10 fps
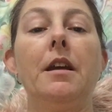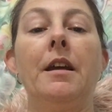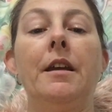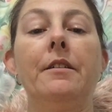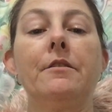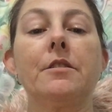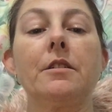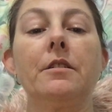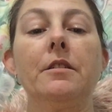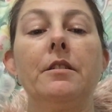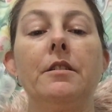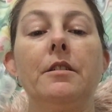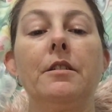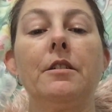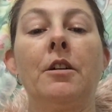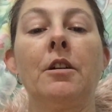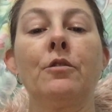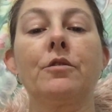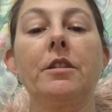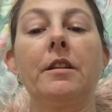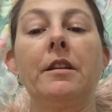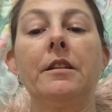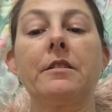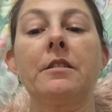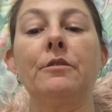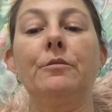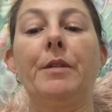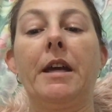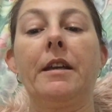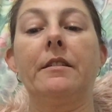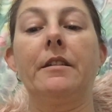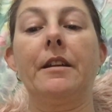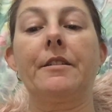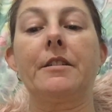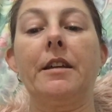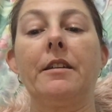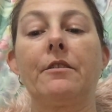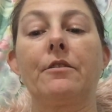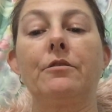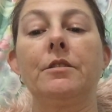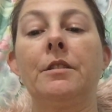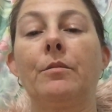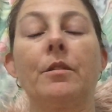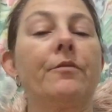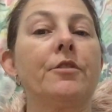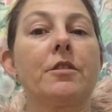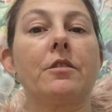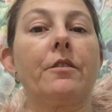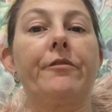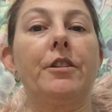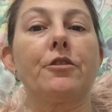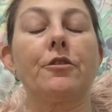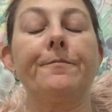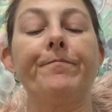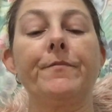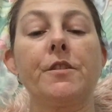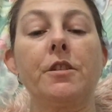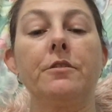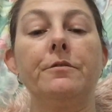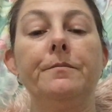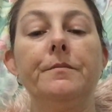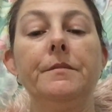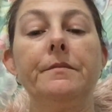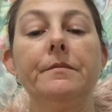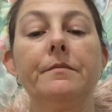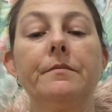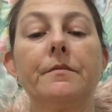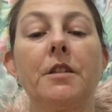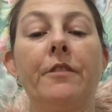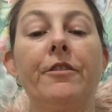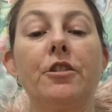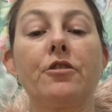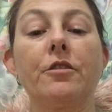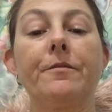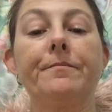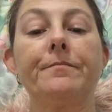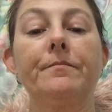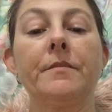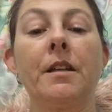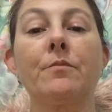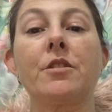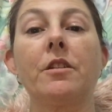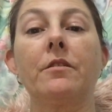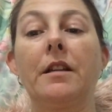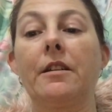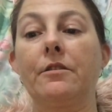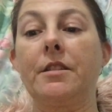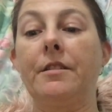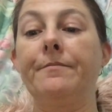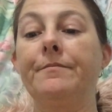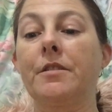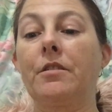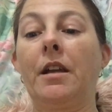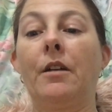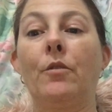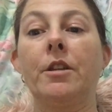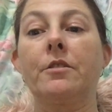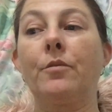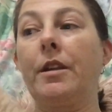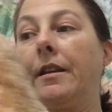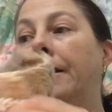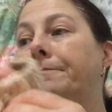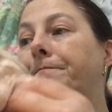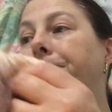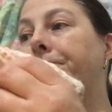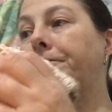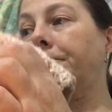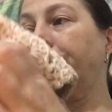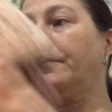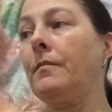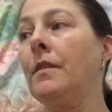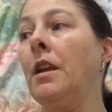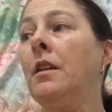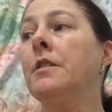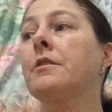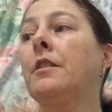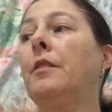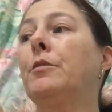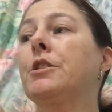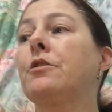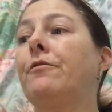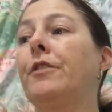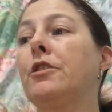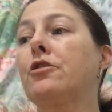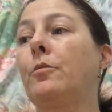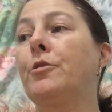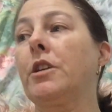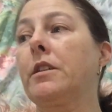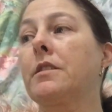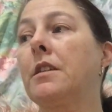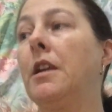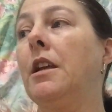and I looked at it in its little bag the other day and I thought, you know what, I've just got to finish it. So I finished it, and I'm so glad I did. So I can't wait to wear that. So they're my 2 finished objects.